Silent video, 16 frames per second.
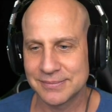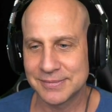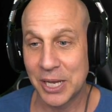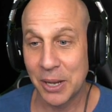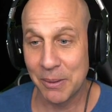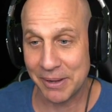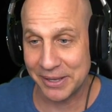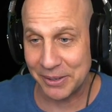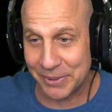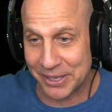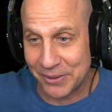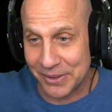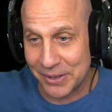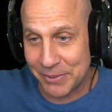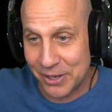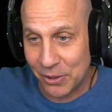Come on. There we
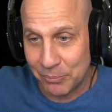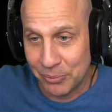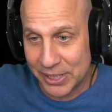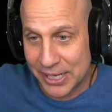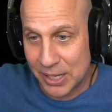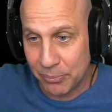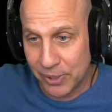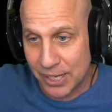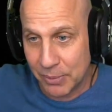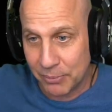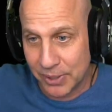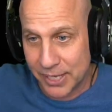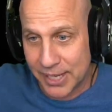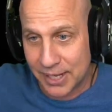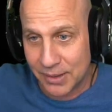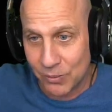go. Bring
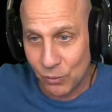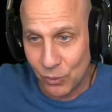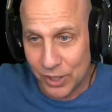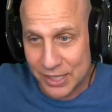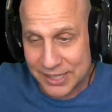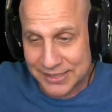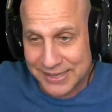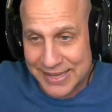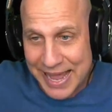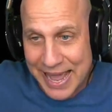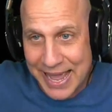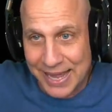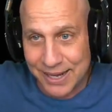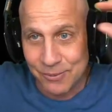it. What is that?